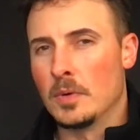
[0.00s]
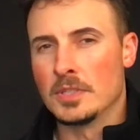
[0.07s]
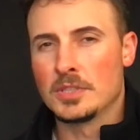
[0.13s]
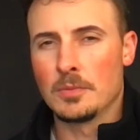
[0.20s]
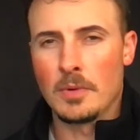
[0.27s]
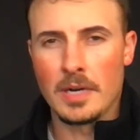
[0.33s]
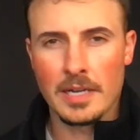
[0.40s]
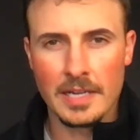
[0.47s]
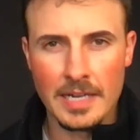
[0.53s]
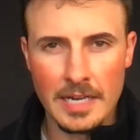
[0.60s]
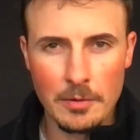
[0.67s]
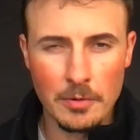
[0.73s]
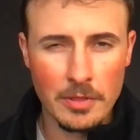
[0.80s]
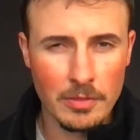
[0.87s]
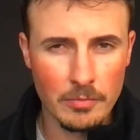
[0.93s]
want you walking
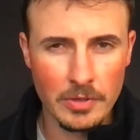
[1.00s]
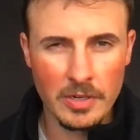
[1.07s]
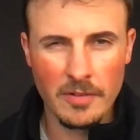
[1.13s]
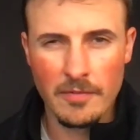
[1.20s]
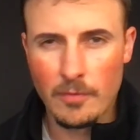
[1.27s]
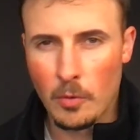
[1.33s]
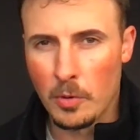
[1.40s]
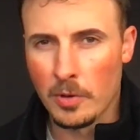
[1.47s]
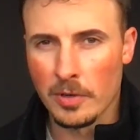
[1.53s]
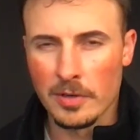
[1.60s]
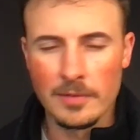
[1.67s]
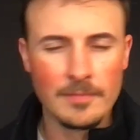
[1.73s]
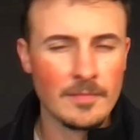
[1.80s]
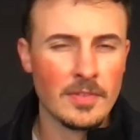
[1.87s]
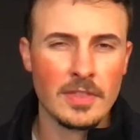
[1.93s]
out with three or
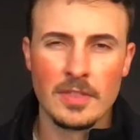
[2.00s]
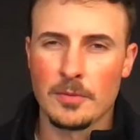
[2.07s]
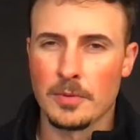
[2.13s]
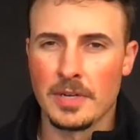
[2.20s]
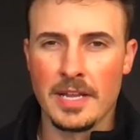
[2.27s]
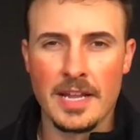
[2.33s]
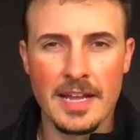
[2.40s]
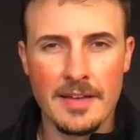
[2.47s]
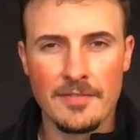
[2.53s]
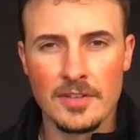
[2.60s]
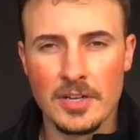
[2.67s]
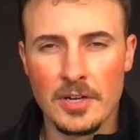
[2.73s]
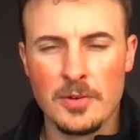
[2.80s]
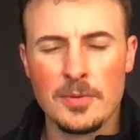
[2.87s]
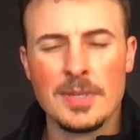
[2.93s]
four, three and a half, you
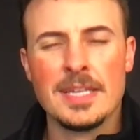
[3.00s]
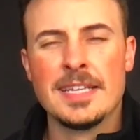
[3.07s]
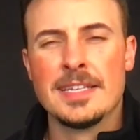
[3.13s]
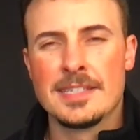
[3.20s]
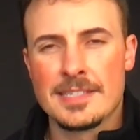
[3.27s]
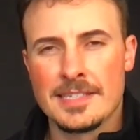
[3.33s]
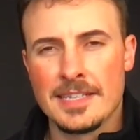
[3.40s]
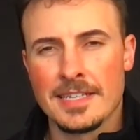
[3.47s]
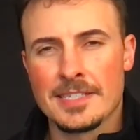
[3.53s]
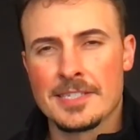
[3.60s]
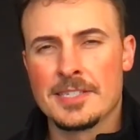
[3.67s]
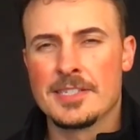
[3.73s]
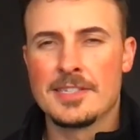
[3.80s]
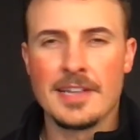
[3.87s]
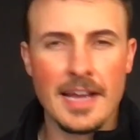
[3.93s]
know.
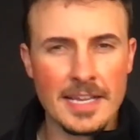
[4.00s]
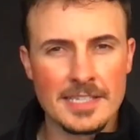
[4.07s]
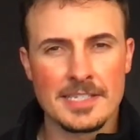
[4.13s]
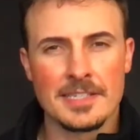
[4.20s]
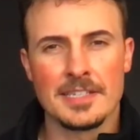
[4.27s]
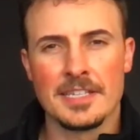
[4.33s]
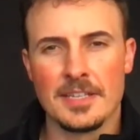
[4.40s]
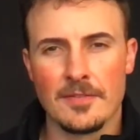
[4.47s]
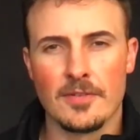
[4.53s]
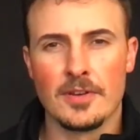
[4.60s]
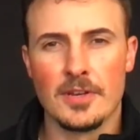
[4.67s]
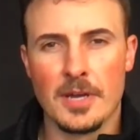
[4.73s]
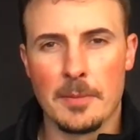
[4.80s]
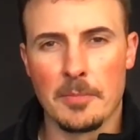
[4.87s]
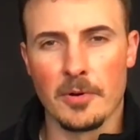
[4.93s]
Six is a nice
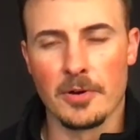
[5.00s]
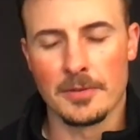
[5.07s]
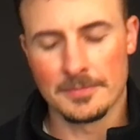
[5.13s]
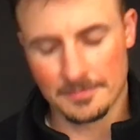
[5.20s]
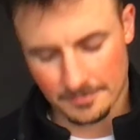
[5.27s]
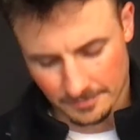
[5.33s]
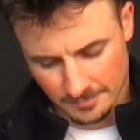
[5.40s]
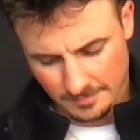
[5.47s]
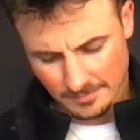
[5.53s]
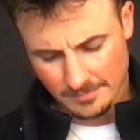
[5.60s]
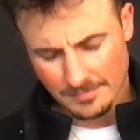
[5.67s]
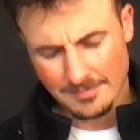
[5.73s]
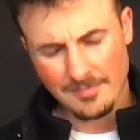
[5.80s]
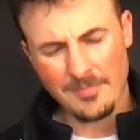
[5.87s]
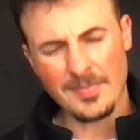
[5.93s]
even number,
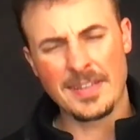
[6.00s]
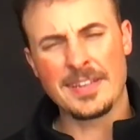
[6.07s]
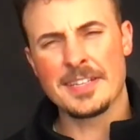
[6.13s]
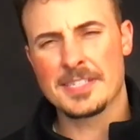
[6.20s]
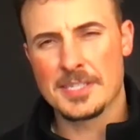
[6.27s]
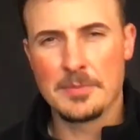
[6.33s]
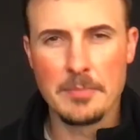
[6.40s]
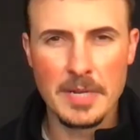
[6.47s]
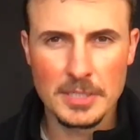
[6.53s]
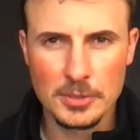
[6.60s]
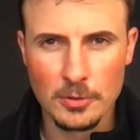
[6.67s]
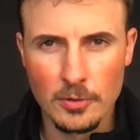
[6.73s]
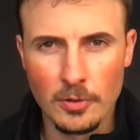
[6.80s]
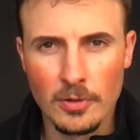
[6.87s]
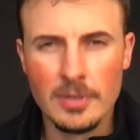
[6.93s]
nice
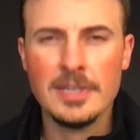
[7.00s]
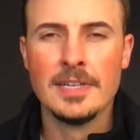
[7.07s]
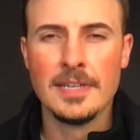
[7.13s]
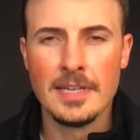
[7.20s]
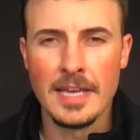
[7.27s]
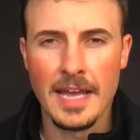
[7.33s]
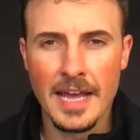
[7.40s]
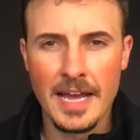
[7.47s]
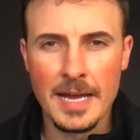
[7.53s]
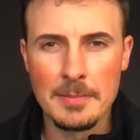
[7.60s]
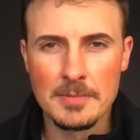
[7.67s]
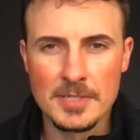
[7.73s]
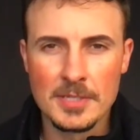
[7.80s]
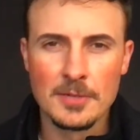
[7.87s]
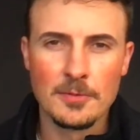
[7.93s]
symmetrical
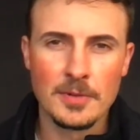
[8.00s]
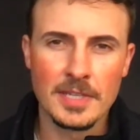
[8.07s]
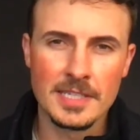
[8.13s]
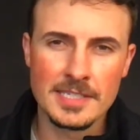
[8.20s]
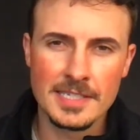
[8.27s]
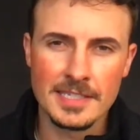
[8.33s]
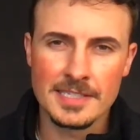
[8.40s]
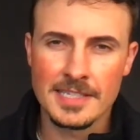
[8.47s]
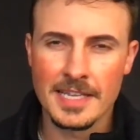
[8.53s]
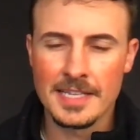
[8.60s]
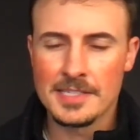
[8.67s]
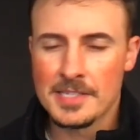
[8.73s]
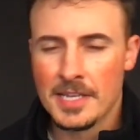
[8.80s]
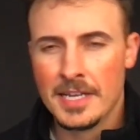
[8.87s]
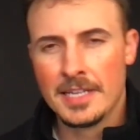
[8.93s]
abs. I'm gonna get six
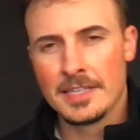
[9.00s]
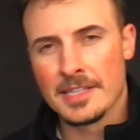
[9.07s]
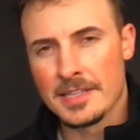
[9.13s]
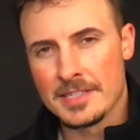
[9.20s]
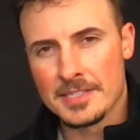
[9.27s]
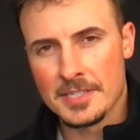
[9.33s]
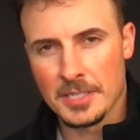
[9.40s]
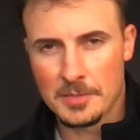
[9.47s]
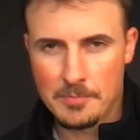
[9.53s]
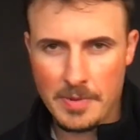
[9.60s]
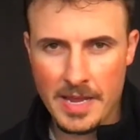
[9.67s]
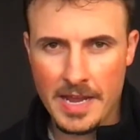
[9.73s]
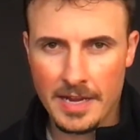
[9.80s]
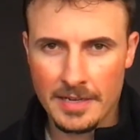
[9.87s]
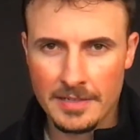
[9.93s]
days to the six
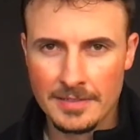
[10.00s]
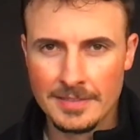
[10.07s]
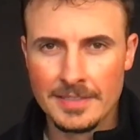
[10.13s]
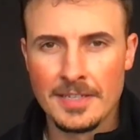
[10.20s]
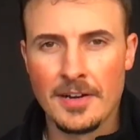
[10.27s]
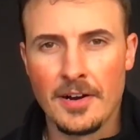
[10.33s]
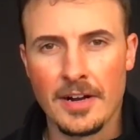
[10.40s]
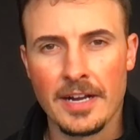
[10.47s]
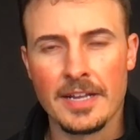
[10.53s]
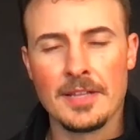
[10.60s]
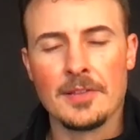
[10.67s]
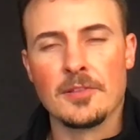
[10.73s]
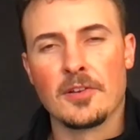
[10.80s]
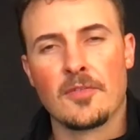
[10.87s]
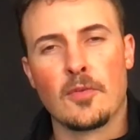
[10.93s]
pack. All right,
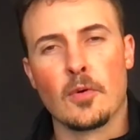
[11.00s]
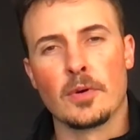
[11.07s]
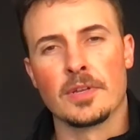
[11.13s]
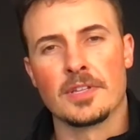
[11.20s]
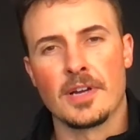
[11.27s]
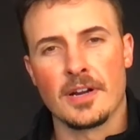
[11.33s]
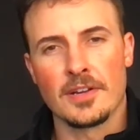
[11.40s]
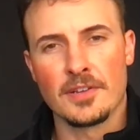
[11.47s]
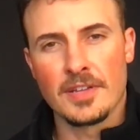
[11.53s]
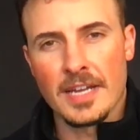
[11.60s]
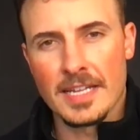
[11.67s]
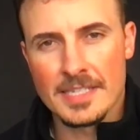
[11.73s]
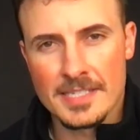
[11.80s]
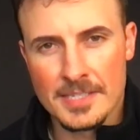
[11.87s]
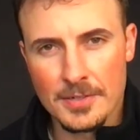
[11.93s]
look forward to talking to you
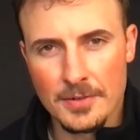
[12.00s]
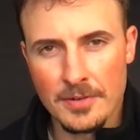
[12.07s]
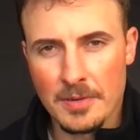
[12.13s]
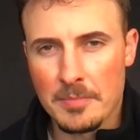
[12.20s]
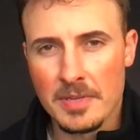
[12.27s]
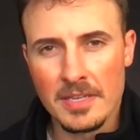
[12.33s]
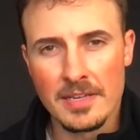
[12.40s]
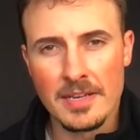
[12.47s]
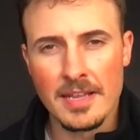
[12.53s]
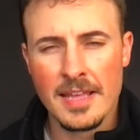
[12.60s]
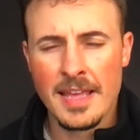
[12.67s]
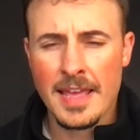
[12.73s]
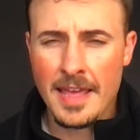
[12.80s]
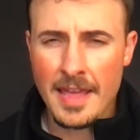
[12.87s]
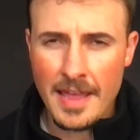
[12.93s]
guys soon and beating
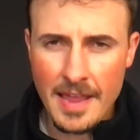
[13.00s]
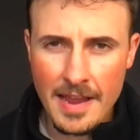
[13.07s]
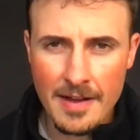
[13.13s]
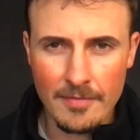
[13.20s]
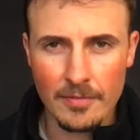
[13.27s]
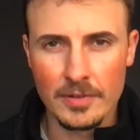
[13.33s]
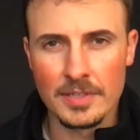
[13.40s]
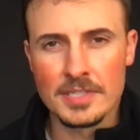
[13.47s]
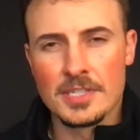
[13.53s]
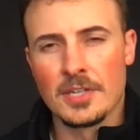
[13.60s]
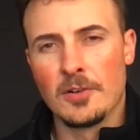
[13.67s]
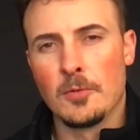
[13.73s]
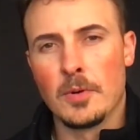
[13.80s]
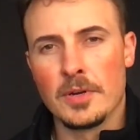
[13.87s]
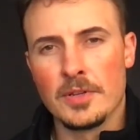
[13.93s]
every
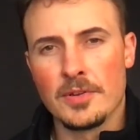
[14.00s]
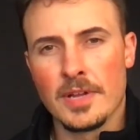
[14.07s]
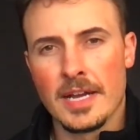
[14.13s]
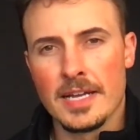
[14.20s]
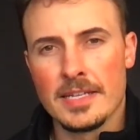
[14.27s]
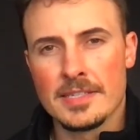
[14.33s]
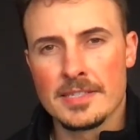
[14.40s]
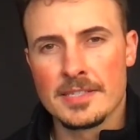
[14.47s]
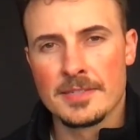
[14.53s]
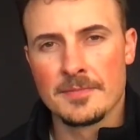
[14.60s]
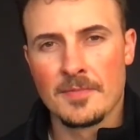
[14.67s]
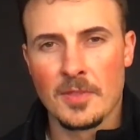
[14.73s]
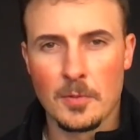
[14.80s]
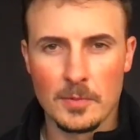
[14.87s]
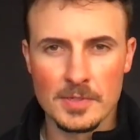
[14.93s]
single one of you guys.
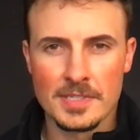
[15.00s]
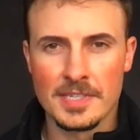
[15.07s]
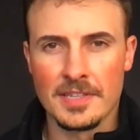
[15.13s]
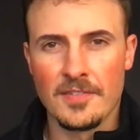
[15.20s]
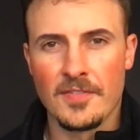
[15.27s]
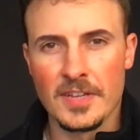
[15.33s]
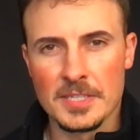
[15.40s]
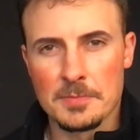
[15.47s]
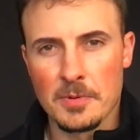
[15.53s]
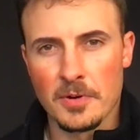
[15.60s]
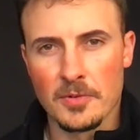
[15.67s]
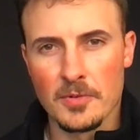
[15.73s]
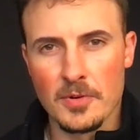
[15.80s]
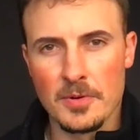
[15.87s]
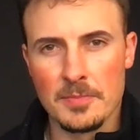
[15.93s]
We'll see you in the Facebook
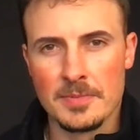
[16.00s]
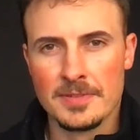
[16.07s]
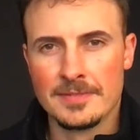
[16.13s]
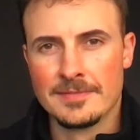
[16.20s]
group.